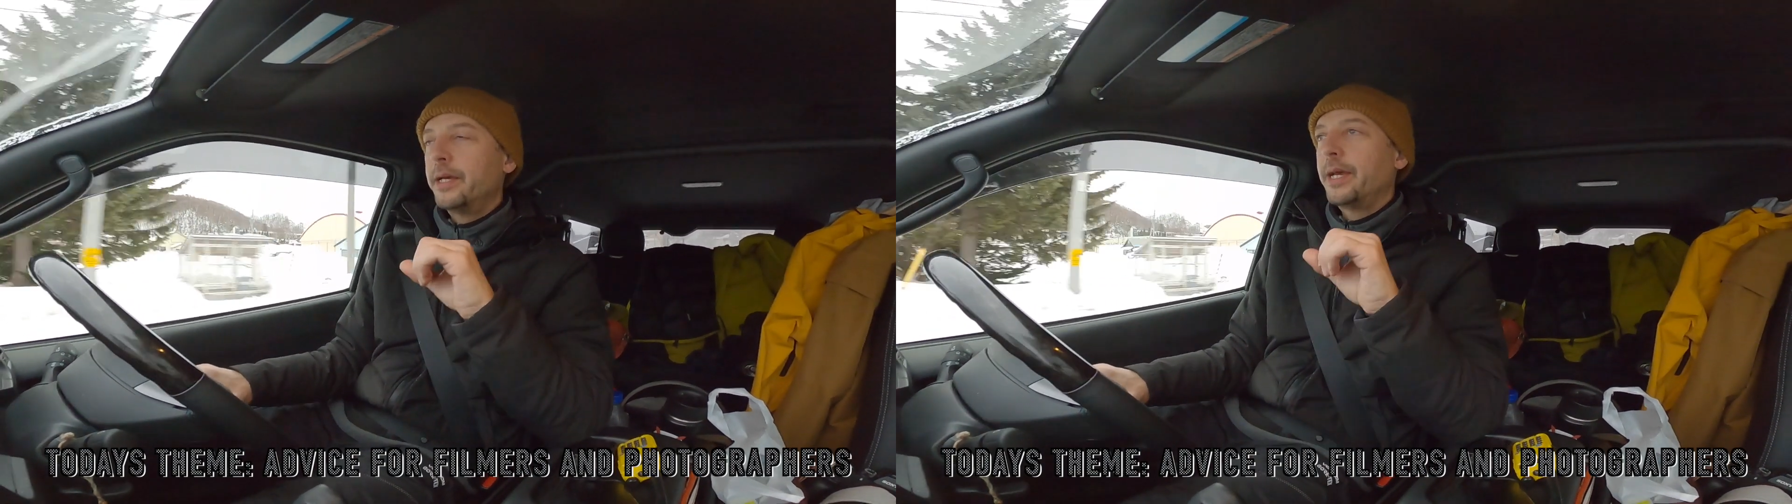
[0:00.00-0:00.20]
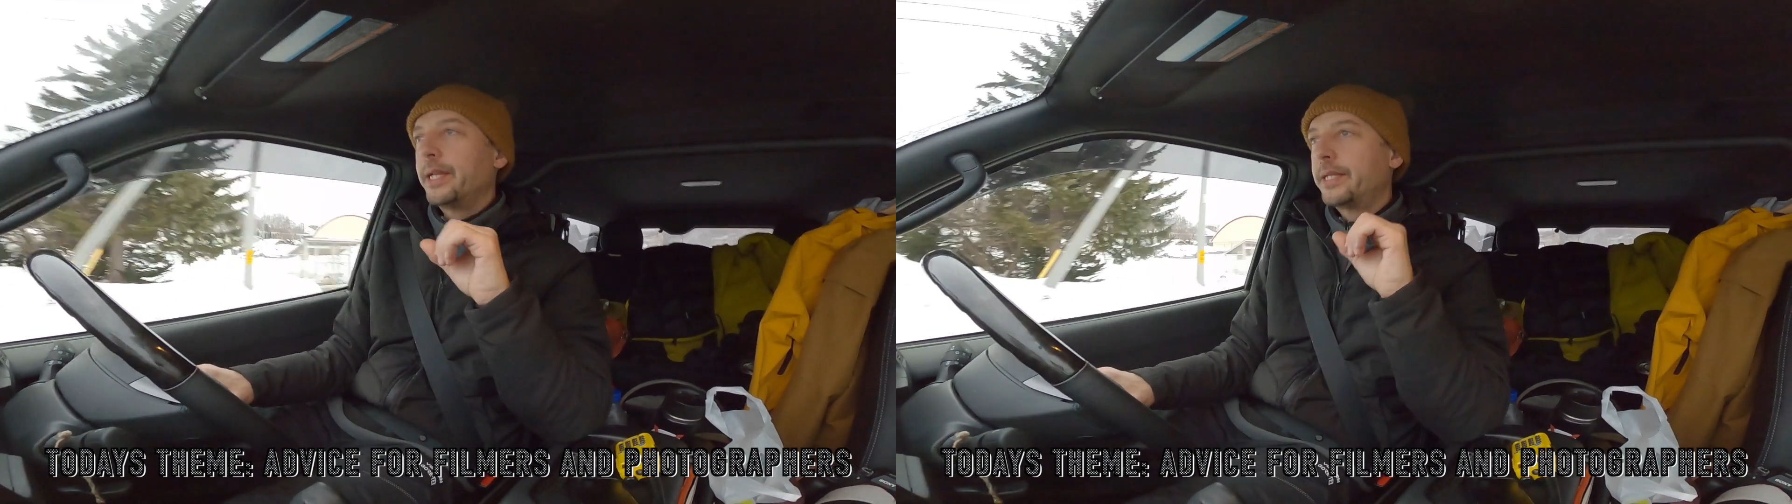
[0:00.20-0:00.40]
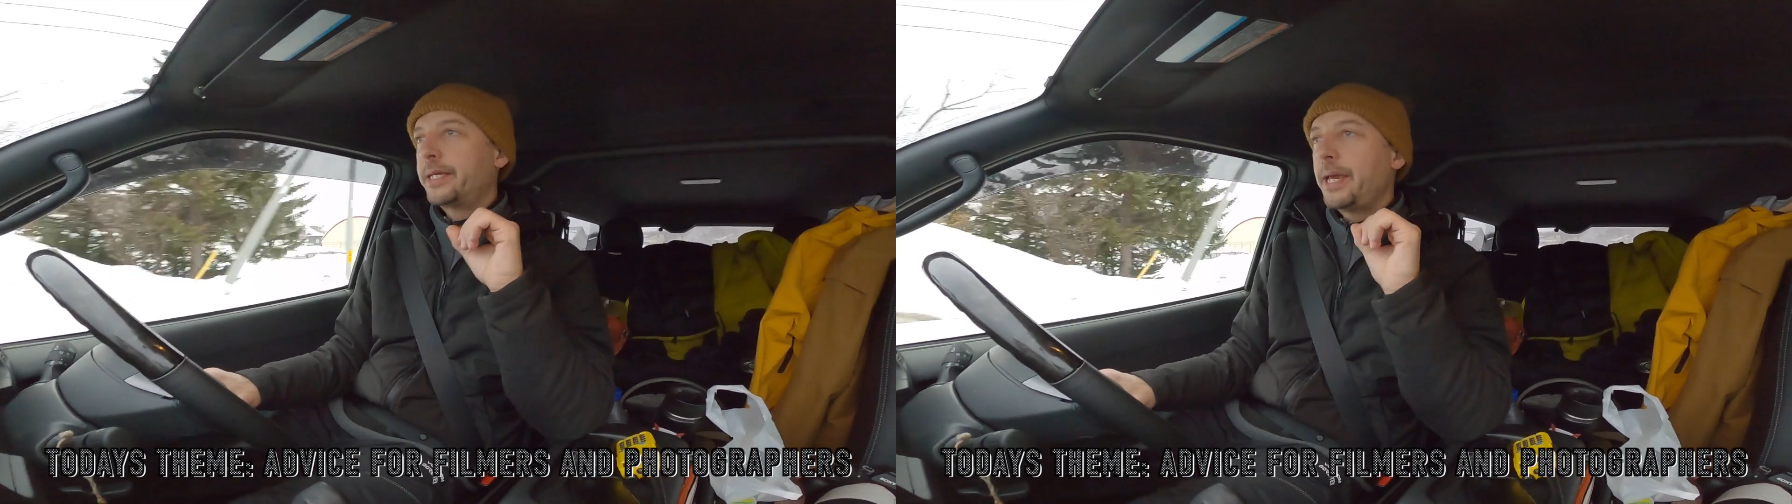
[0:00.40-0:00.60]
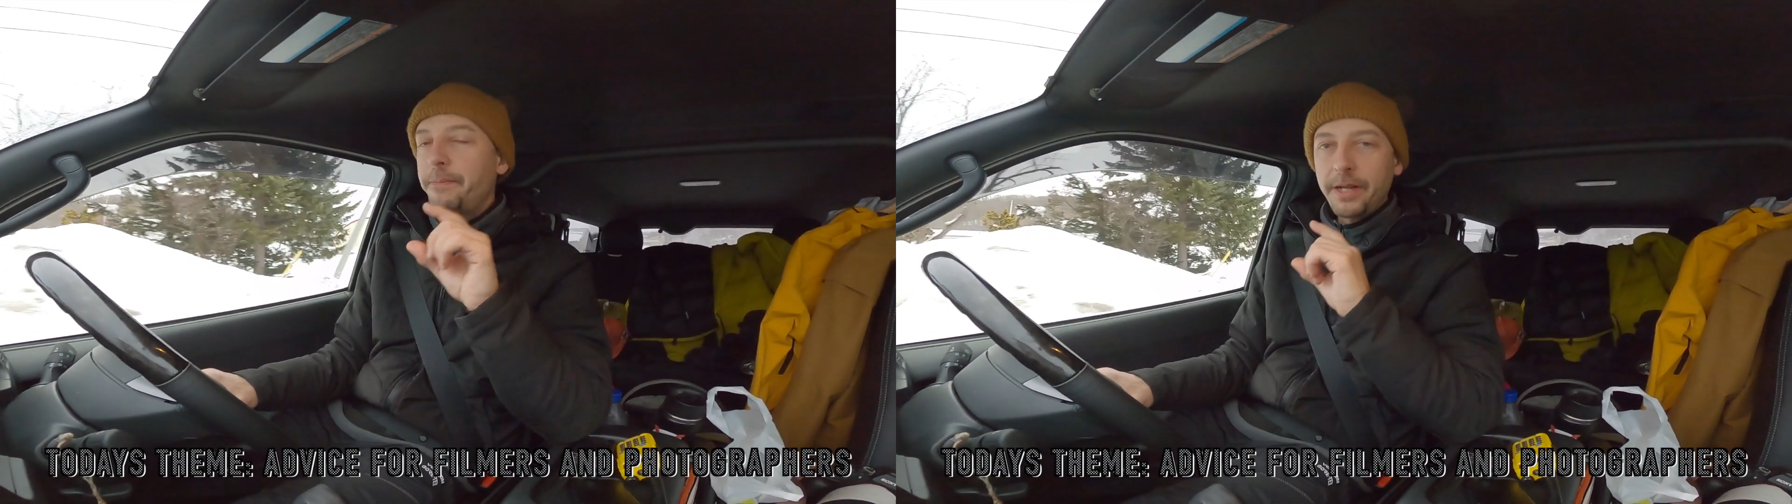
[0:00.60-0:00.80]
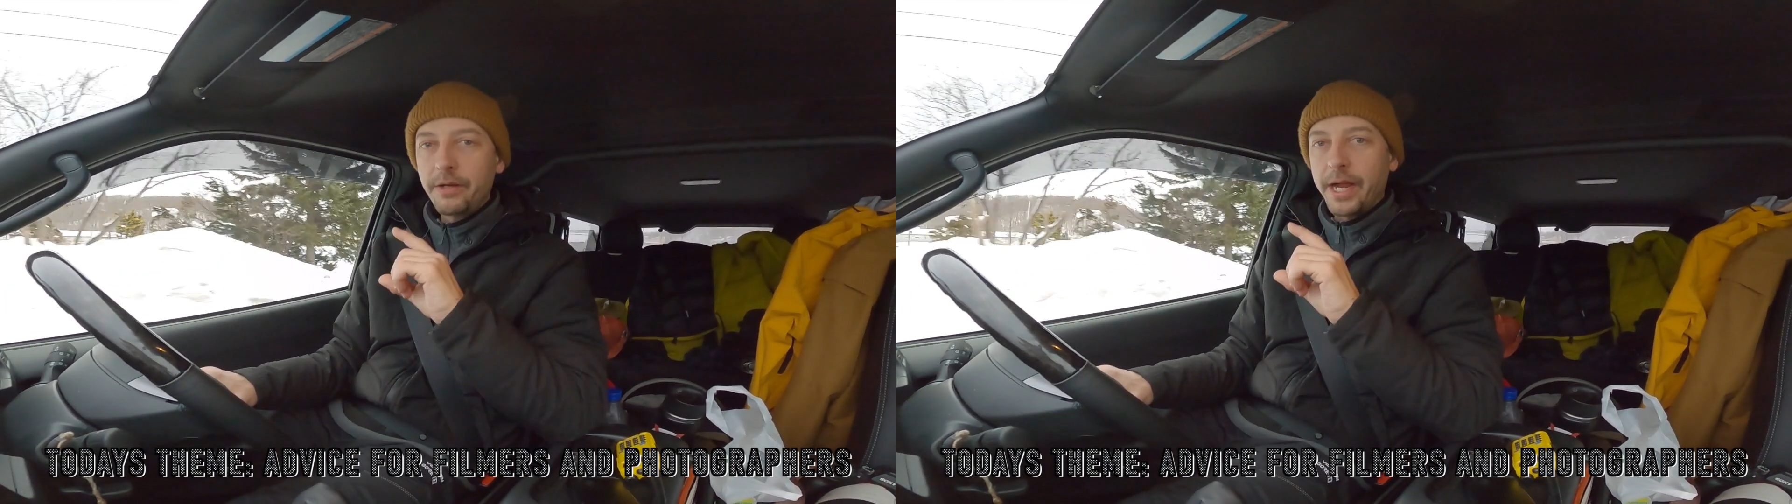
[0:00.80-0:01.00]
and keep
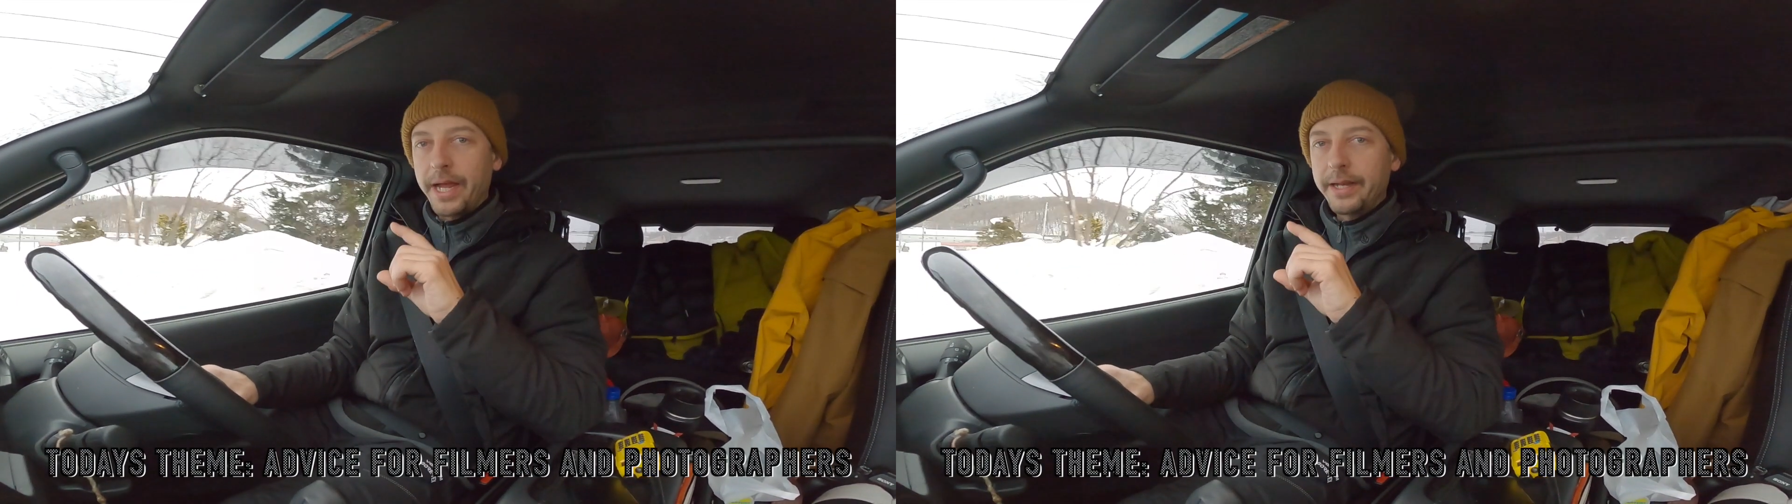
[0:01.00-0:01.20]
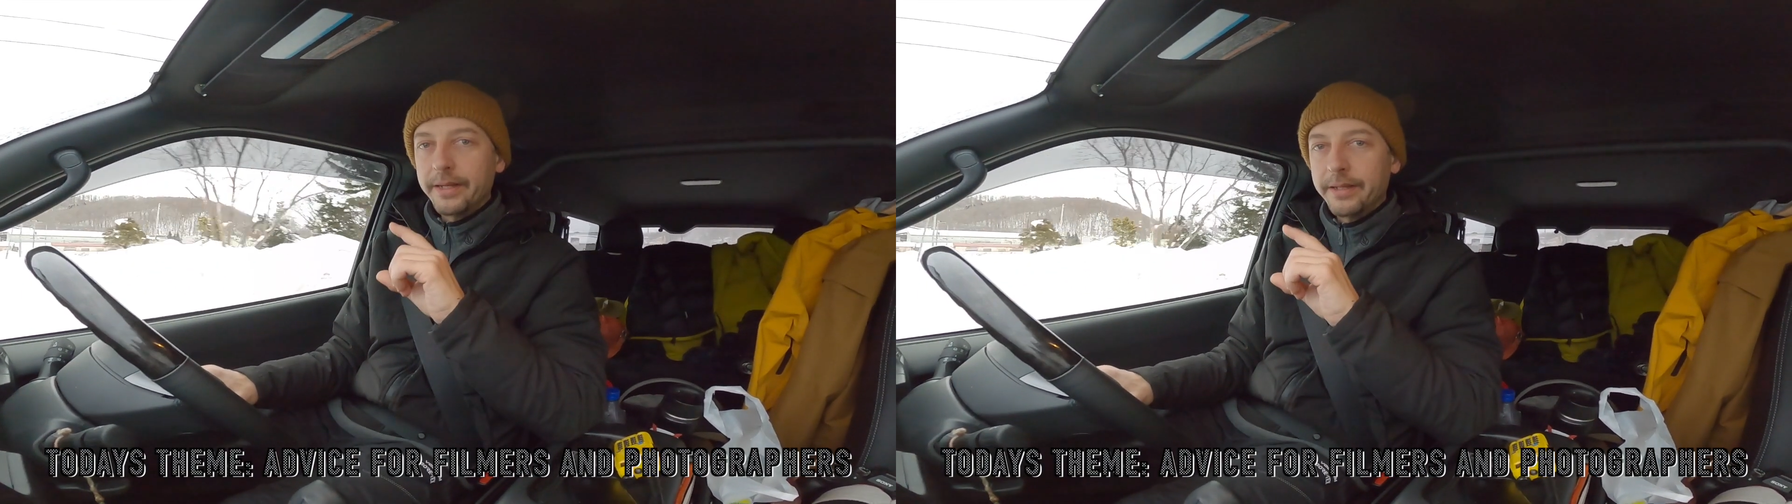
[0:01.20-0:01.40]
it in your head